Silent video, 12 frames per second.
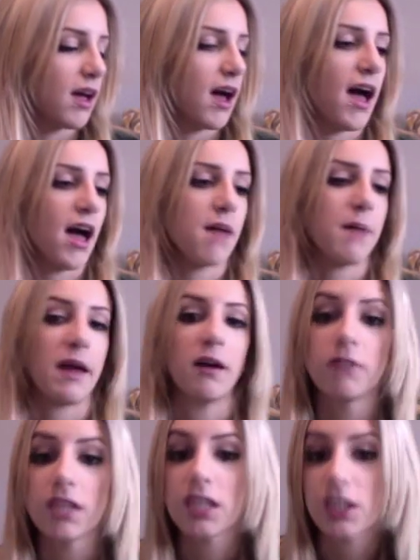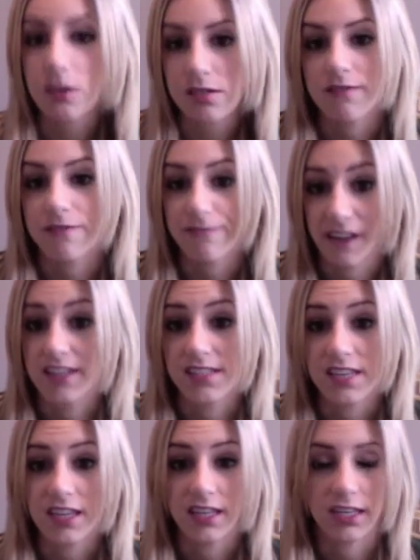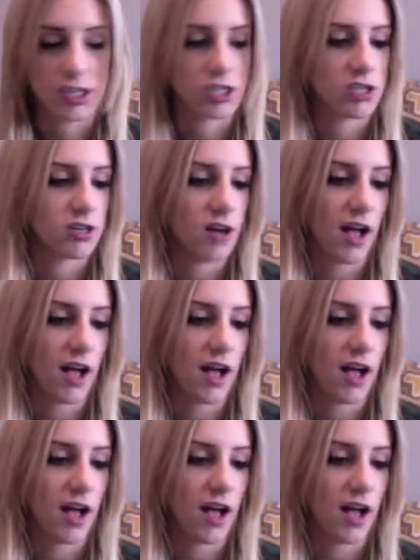Um, I don't really use a fancy conditioner.